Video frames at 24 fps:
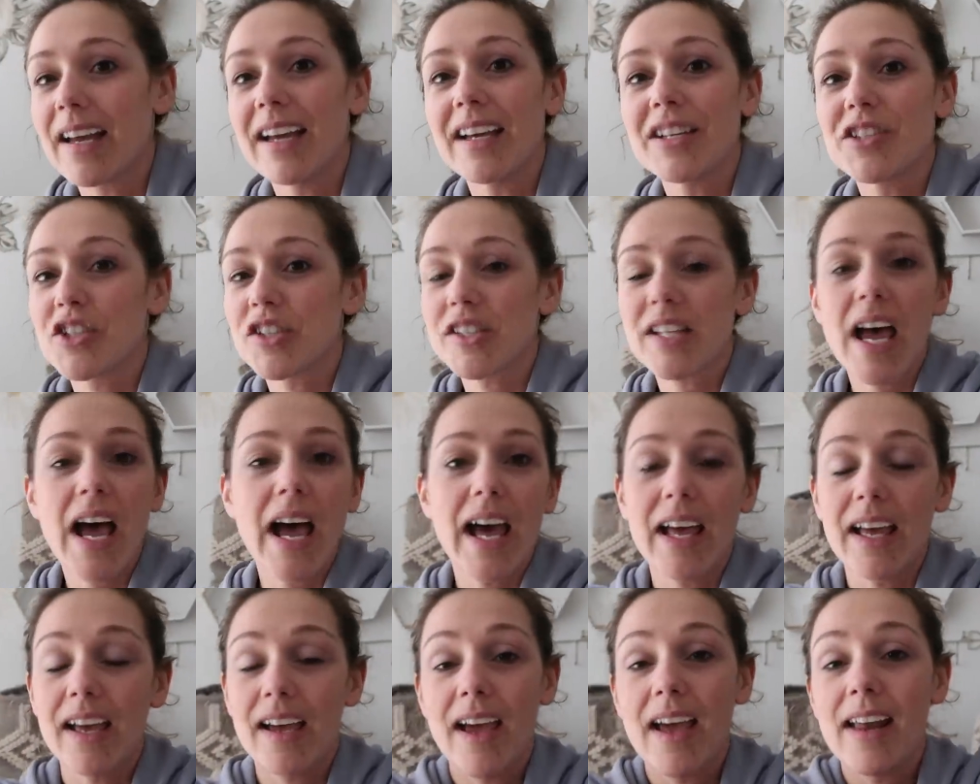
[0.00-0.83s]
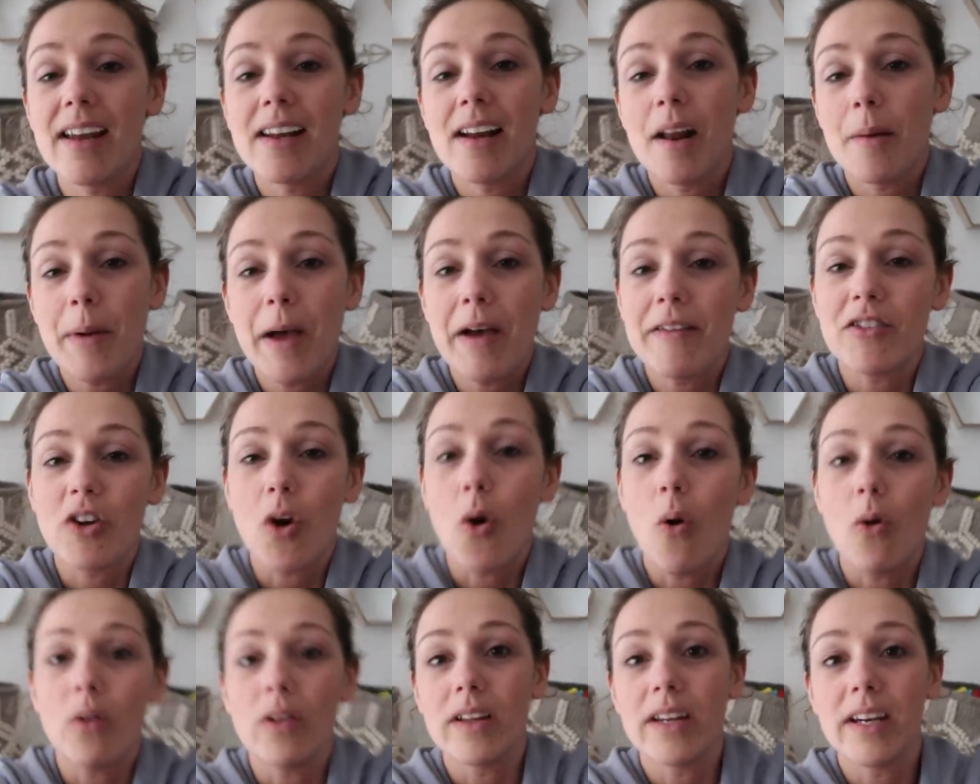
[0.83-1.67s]
It just ha it ended up having a
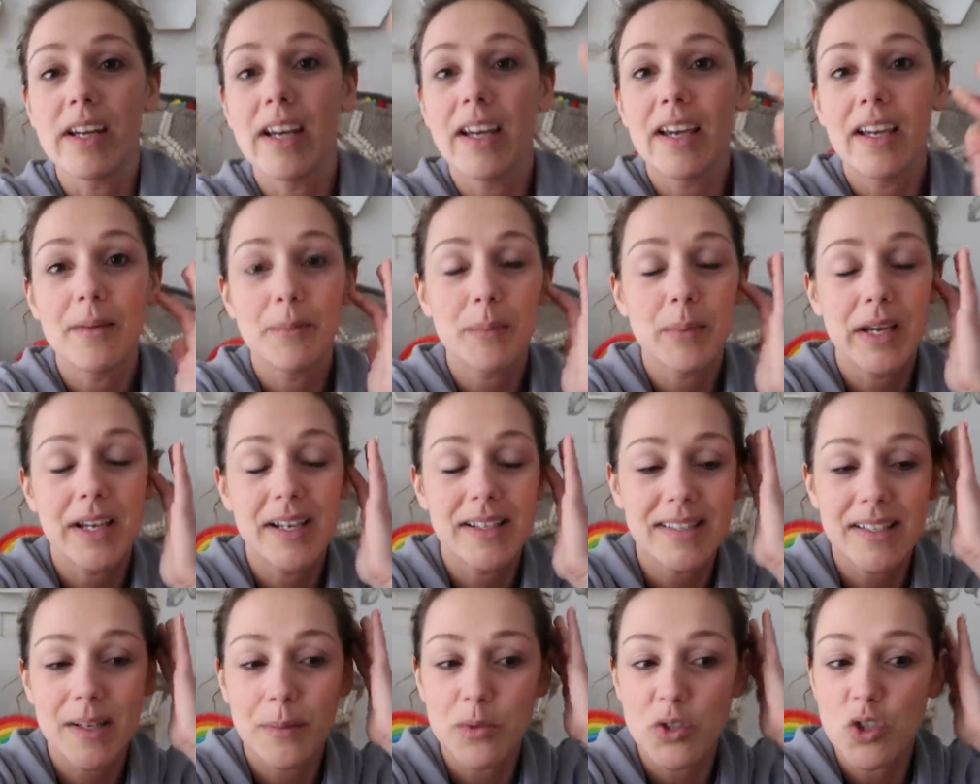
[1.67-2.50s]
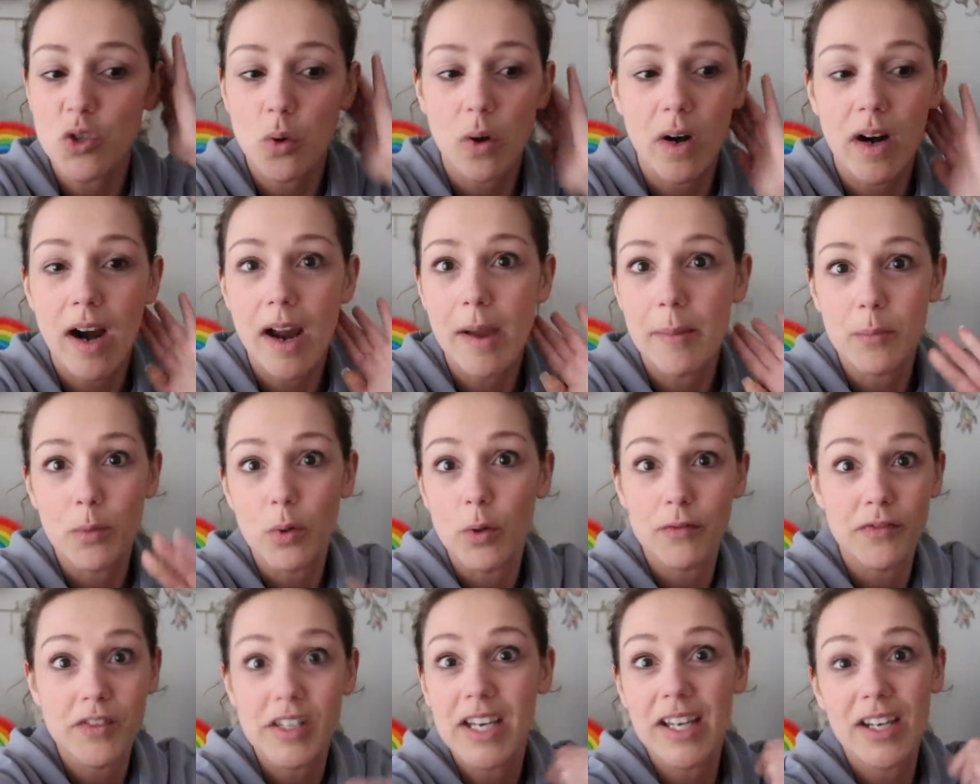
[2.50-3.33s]
hole in it because I'm sure I
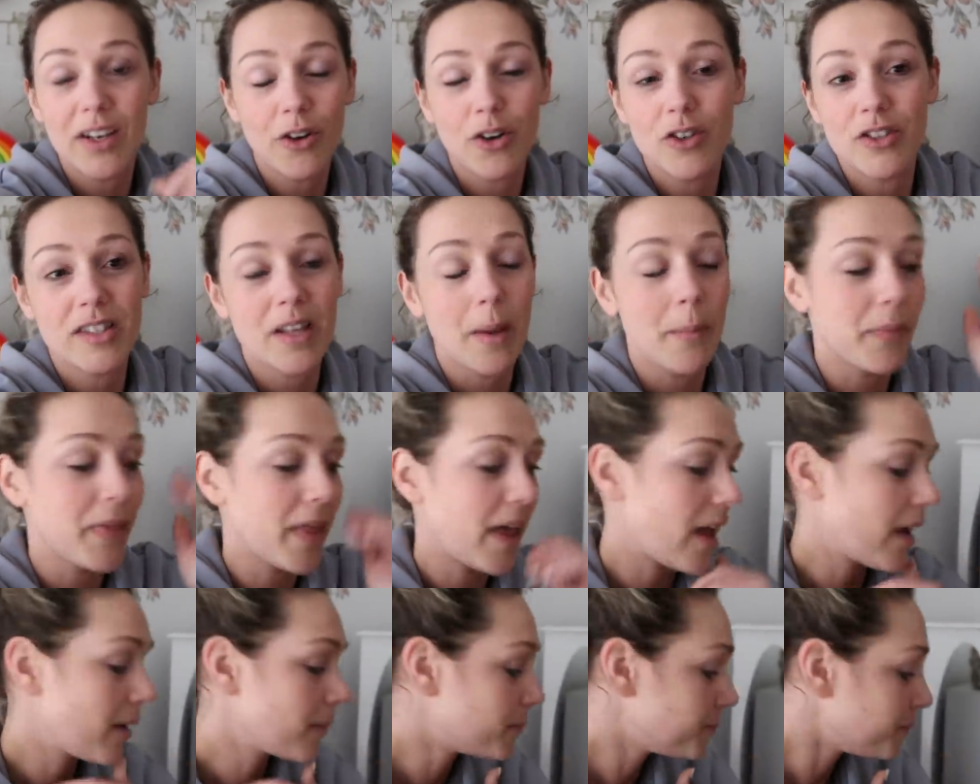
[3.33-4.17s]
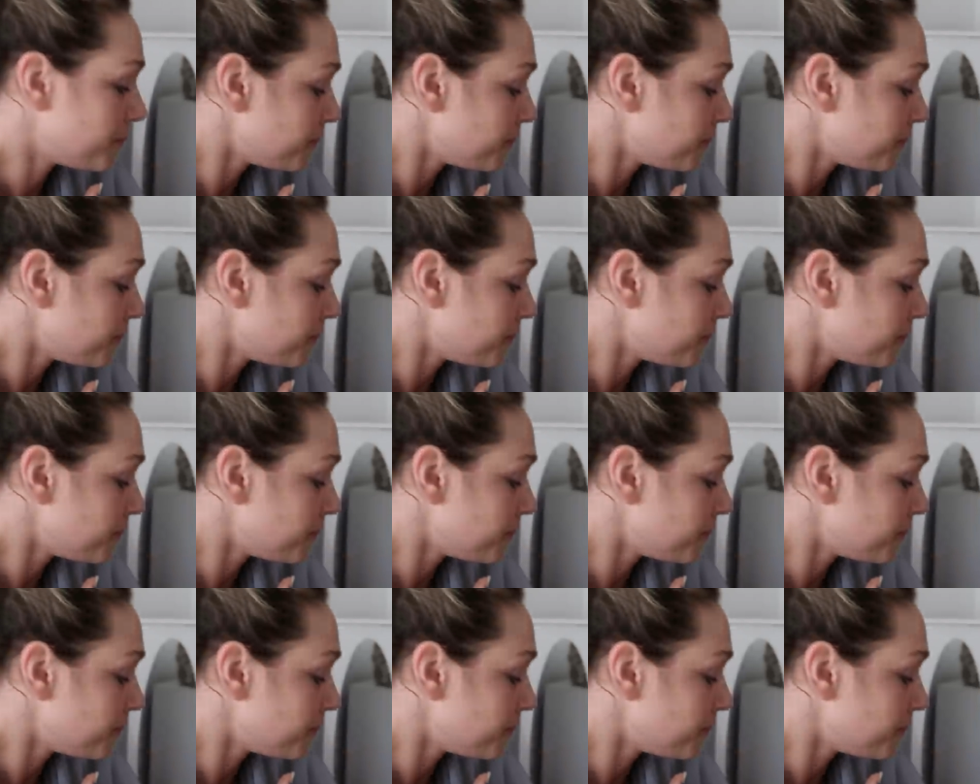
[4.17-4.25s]
moved it or something.